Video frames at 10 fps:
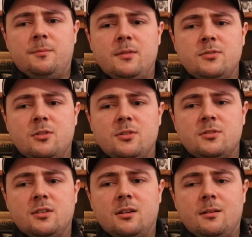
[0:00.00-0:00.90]
of
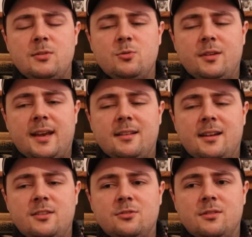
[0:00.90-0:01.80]
course, which we'll get
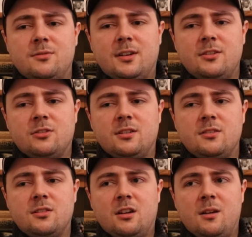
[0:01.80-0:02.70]
later on in the
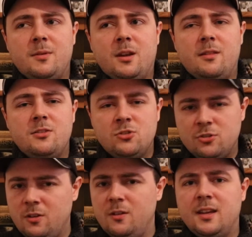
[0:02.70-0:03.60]
franchise. You know, this
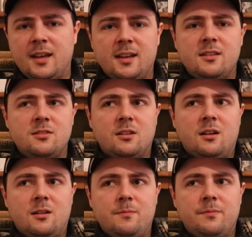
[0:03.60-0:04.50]
truly is
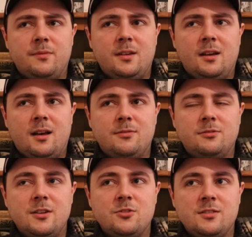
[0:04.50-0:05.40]
yeah, a
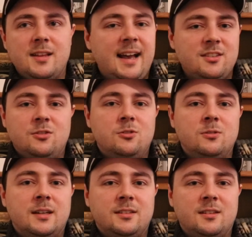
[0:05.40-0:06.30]
franchise that has it
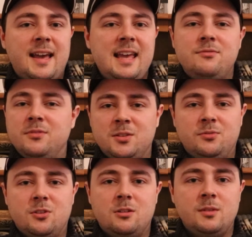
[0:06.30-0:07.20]
all. And even this
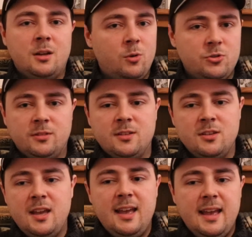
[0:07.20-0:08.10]
film, you know, watching this,
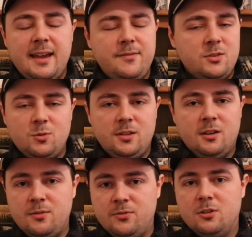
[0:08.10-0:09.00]
if this was the
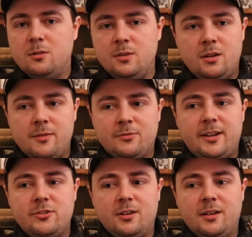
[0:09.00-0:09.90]
only film, you know, in the
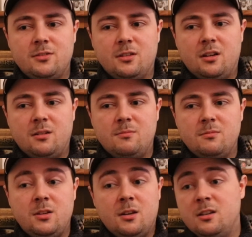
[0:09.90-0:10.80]
franchise,
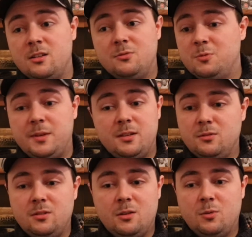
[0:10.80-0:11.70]
you know, it would be,
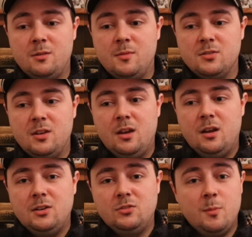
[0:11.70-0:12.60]
you know, one of the most
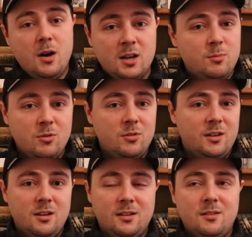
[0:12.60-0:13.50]
remarkable, you
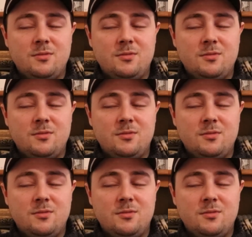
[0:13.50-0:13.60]
know, kind